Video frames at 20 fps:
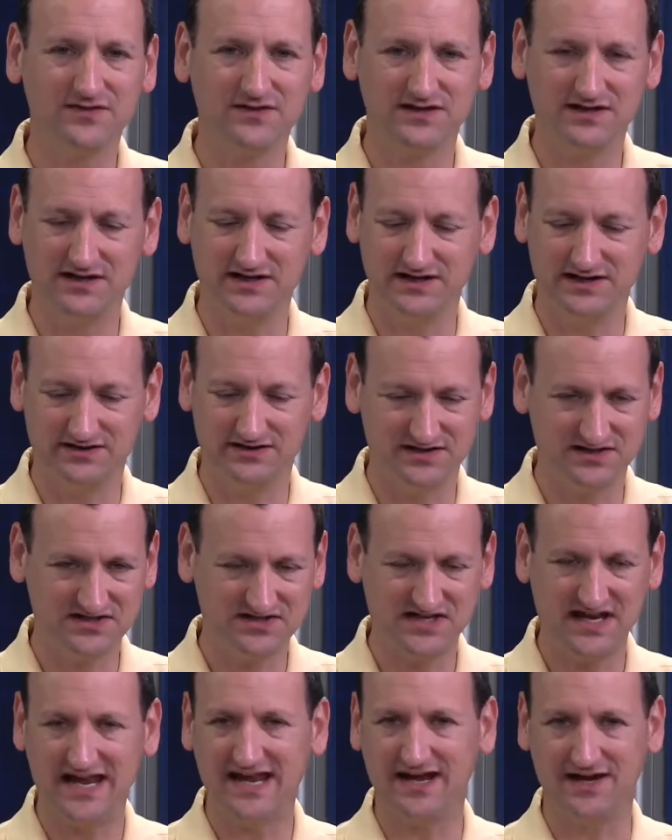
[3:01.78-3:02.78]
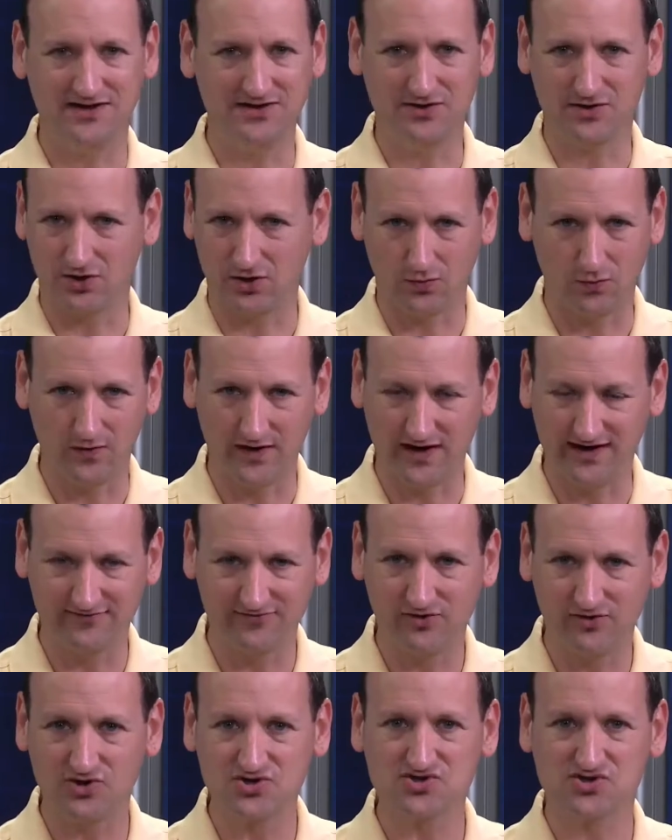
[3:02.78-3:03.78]
the SAN, or
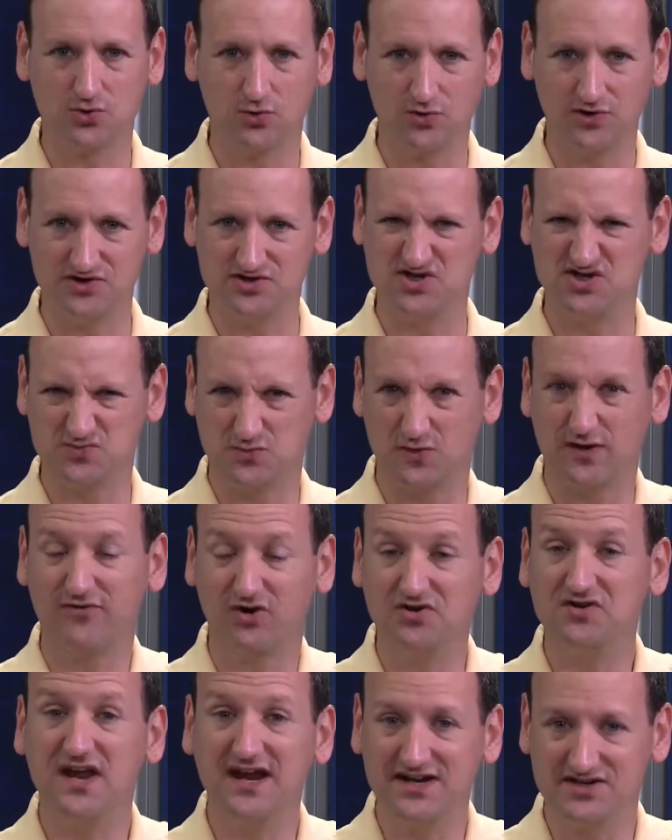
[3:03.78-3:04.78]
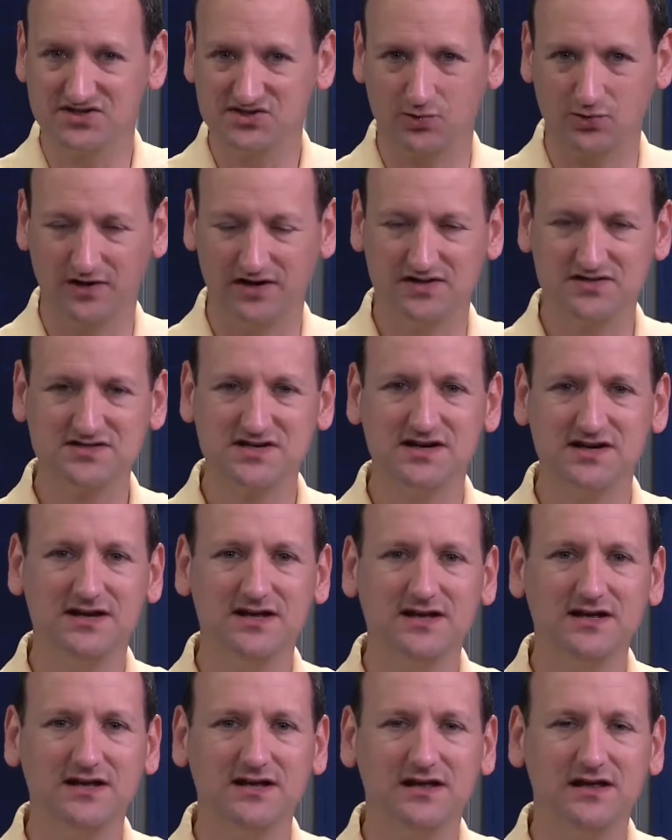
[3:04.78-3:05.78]
whatever our storage is, whatever our data store is,
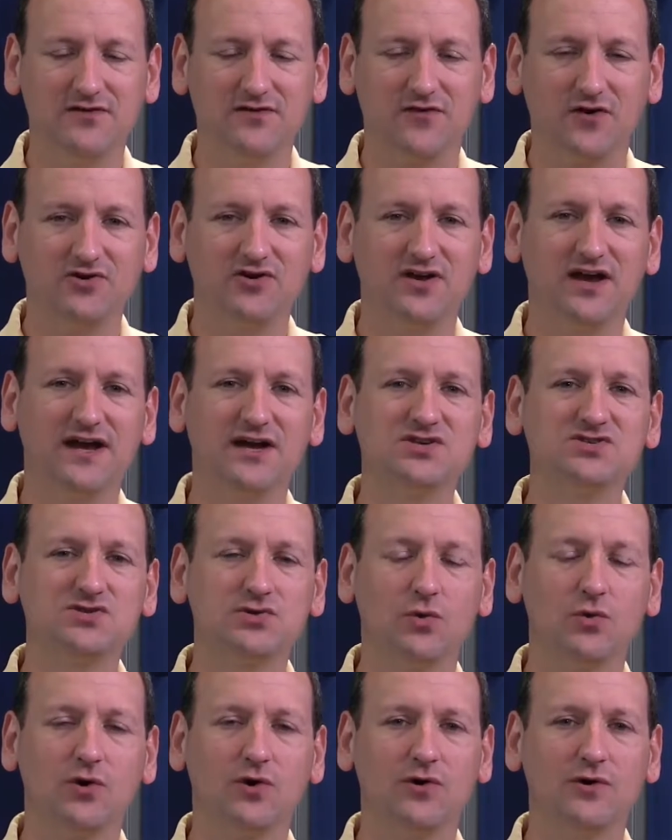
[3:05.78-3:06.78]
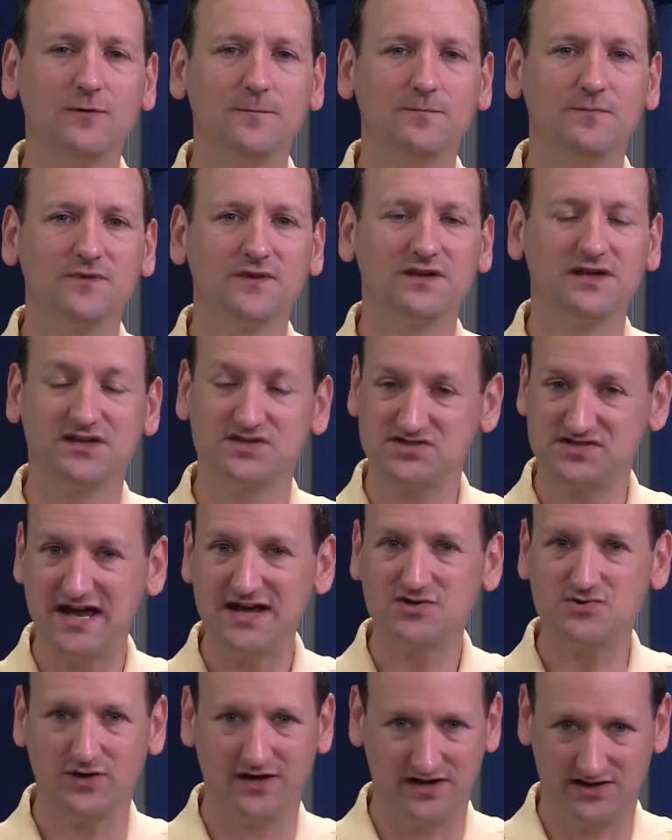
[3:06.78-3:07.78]
if our data store gets
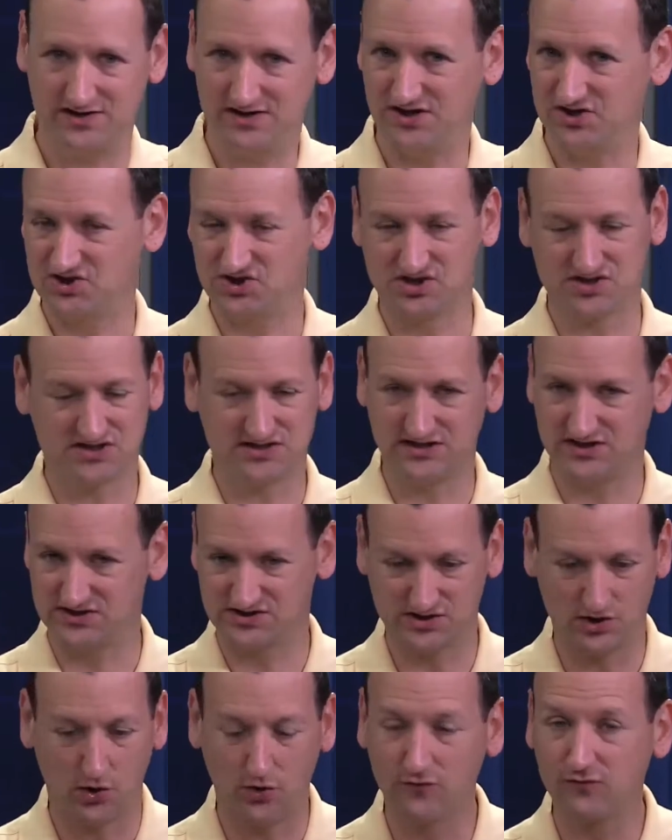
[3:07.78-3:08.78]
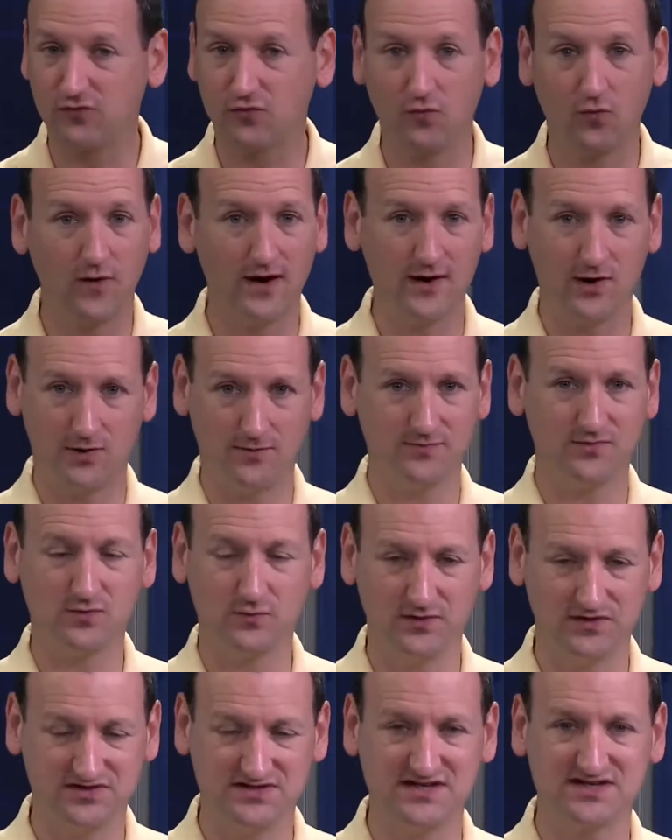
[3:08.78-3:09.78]
saturated, it's overwhelmed
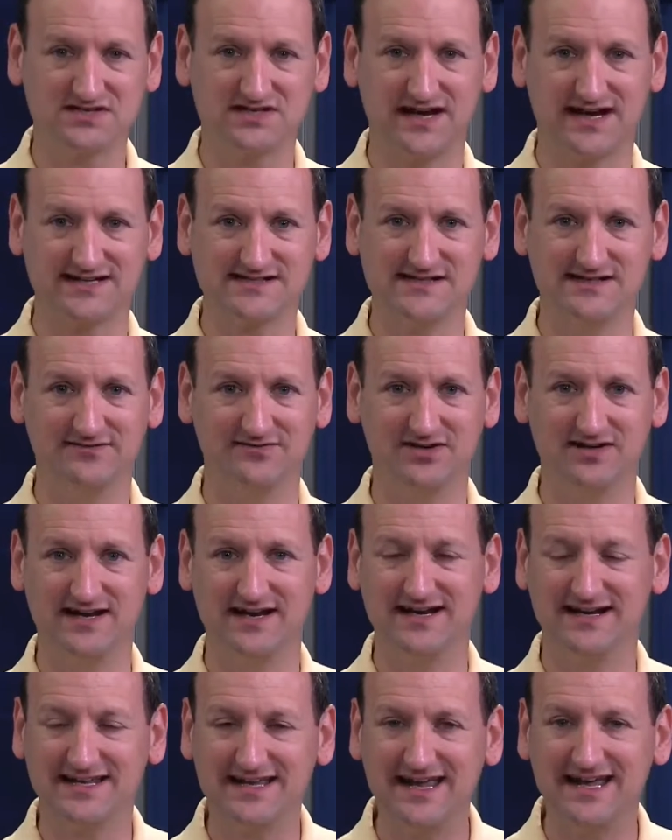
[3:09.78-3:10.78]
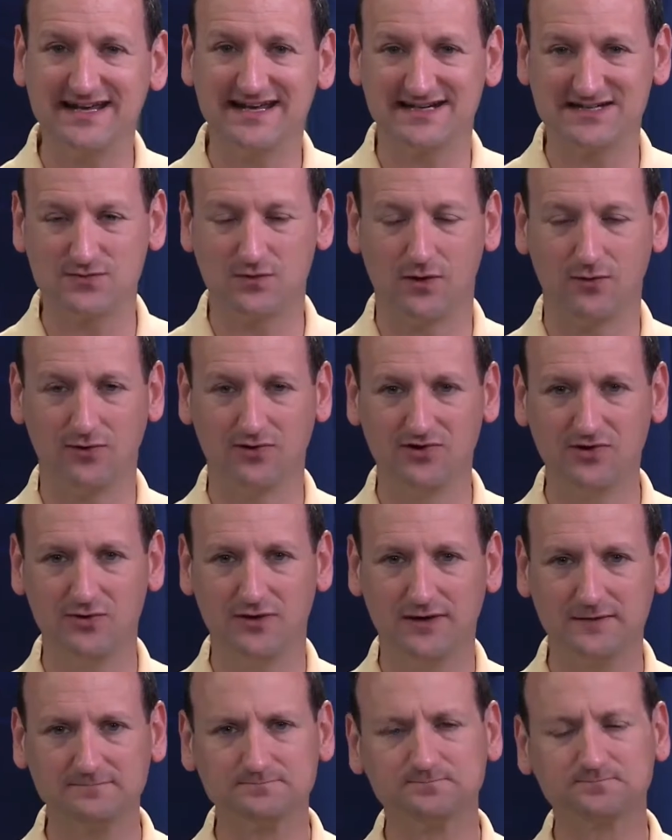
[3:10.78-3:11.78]
with disk activity and it can't get to what we're
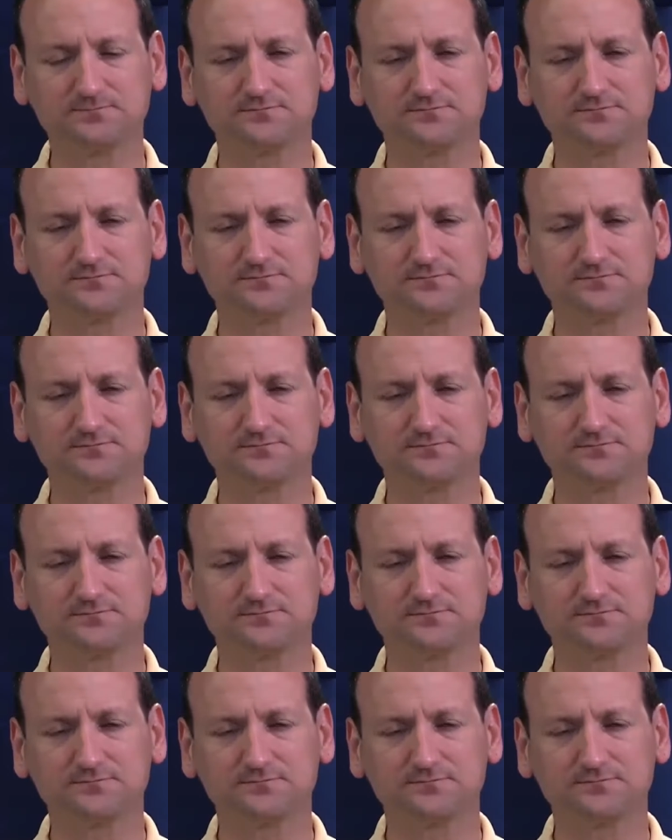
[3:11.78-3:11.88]
doing?